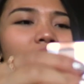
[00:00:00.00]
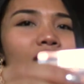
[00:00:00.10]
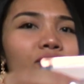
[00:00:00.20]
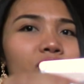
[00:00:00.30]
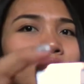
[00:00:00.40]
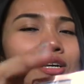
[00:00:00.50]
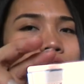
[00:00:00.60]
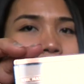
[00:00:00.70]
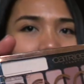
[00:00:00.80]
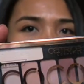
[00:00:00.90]
lover
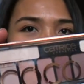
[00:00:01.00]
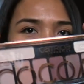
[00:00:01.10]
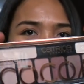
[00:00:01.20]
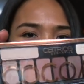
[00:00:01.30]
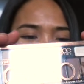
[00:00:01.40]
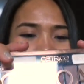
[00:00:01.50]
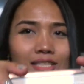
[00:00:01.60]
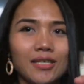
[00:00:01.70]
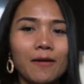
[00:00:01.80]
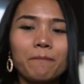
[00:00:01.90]

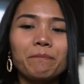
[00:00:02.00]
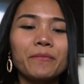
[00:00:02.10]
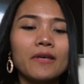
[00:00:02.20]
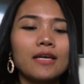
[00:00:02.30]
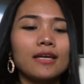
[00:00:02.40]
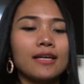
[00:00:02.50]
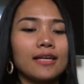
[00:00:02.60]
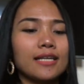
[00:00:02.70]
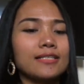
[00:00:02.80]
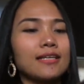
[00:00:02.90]
collection.
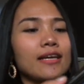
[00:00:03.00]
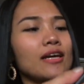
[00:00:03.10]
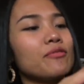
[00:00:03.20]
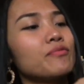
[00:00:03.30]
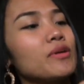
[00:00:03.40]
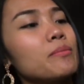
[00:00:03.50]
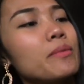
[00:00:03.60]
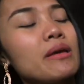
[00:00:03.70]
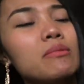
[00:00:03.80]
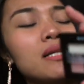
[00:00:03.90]
Next I have from
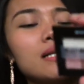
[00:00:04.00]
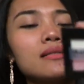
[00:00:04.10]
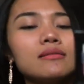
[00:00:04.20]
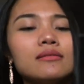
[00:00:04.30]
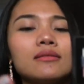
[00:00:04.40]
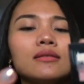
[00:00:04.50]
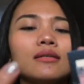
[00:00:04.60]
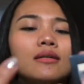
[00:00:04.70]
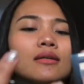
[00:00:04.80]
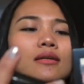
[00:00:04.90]

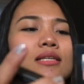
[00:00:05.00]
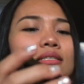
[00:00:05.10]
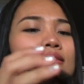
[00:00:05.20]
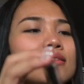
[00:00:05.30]
Maybelline. This